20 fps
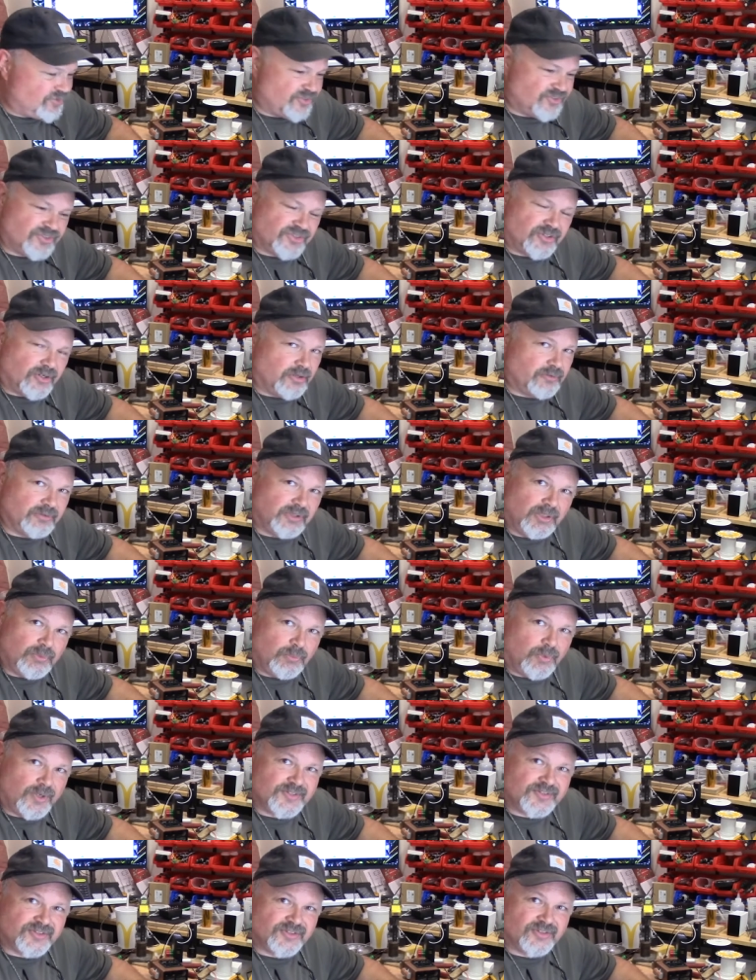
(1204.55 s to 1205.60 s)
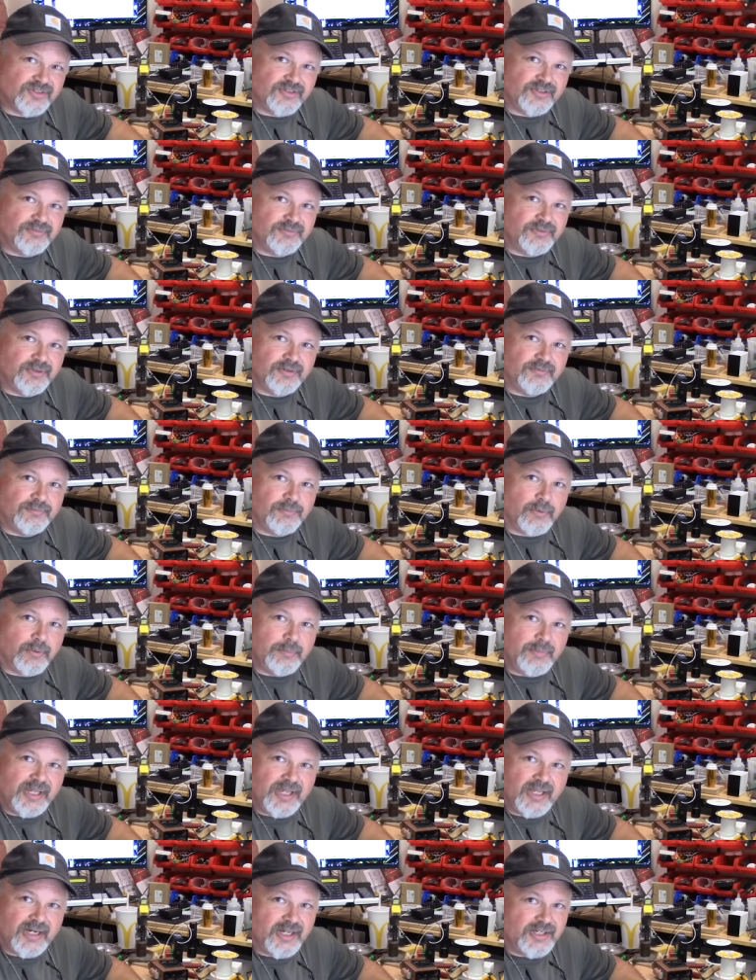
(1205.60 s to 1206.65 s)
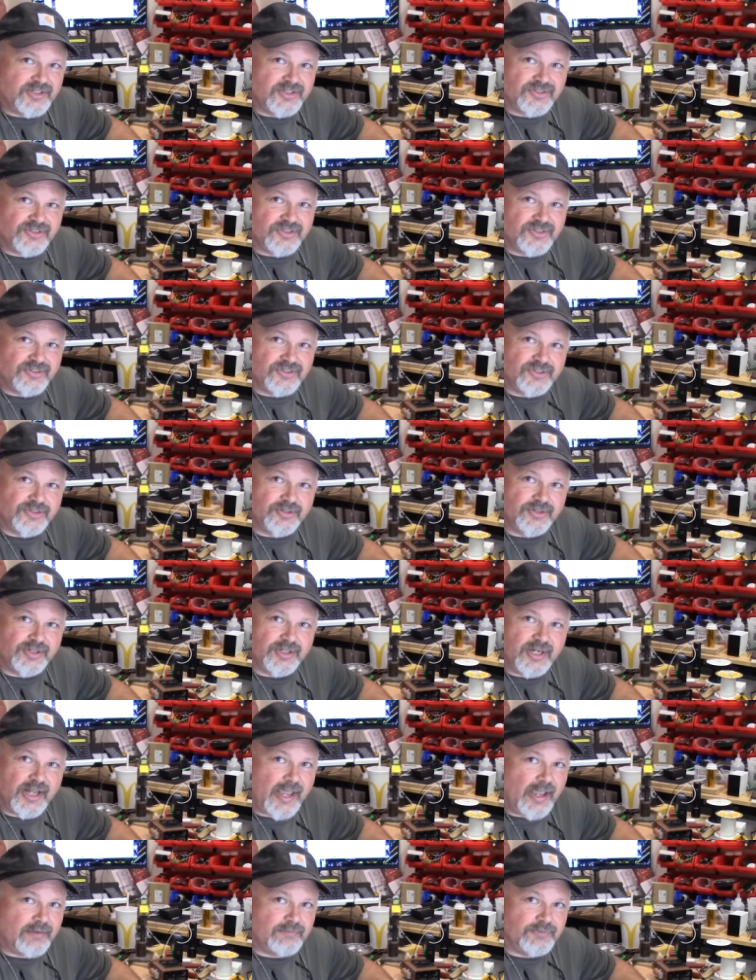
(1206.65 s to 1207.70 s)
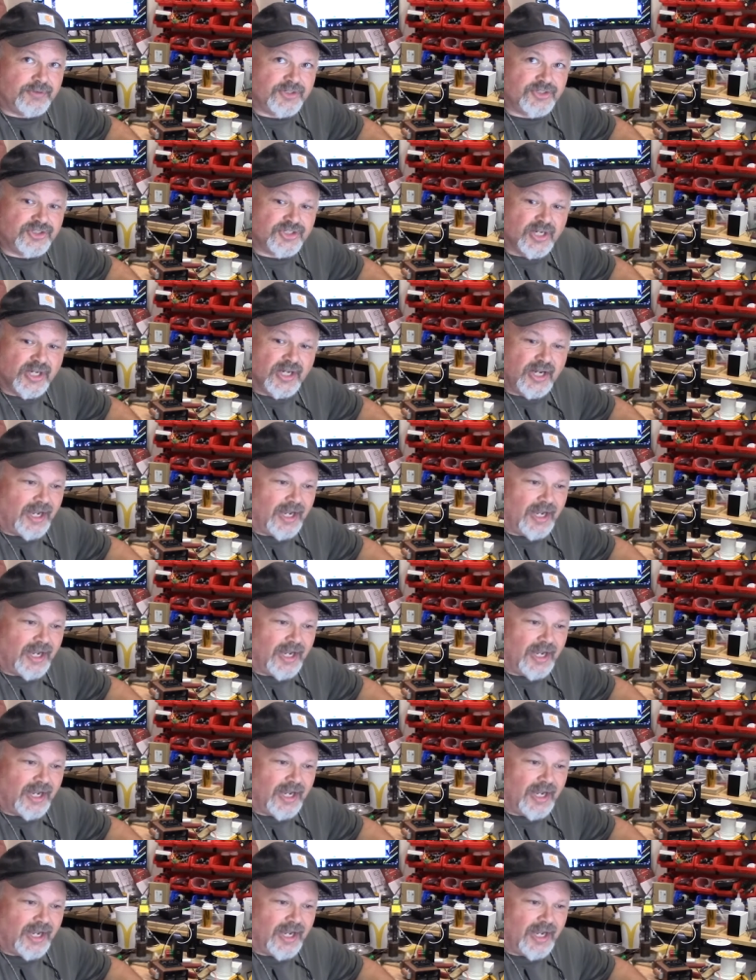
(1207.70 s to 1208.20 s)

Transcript: the cigar really wasn't delivering for me and I just considered it average,